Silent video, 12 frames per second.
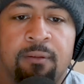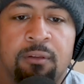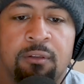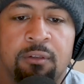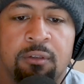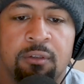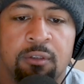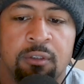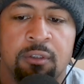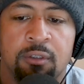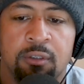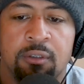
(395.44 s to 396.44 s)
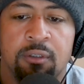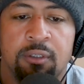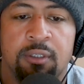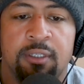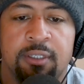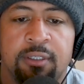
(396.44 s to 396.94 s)

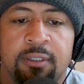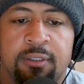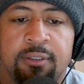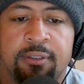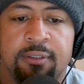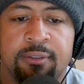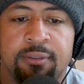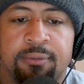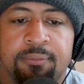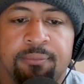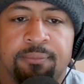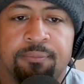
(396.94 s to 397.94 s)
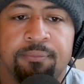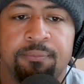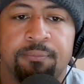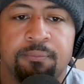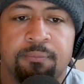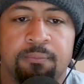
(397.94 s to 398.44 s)

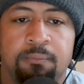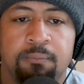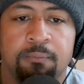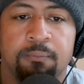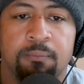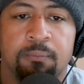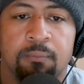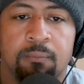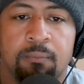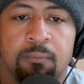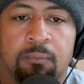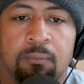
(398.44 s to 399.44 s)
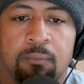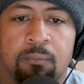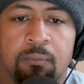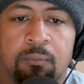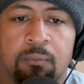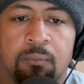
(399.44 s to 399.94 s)

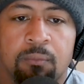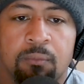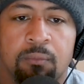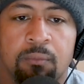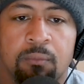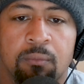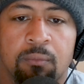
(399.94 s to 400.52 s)
[no speech]